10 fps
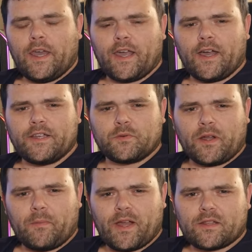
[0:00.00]
Hey guys,
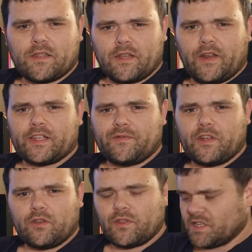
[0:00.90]
welcome back to the next
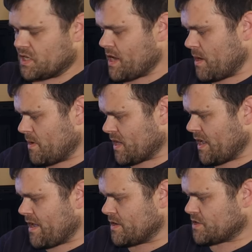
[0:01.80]
video. This time it
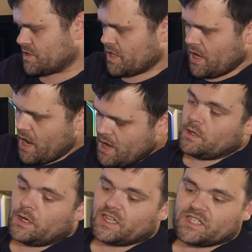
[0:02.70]
is the
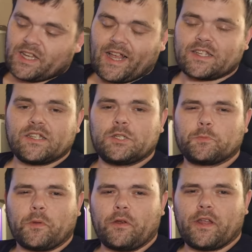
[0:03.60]
Assassin
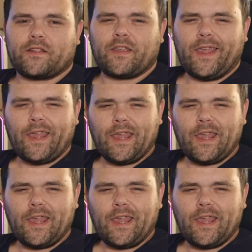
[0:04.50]
Spirit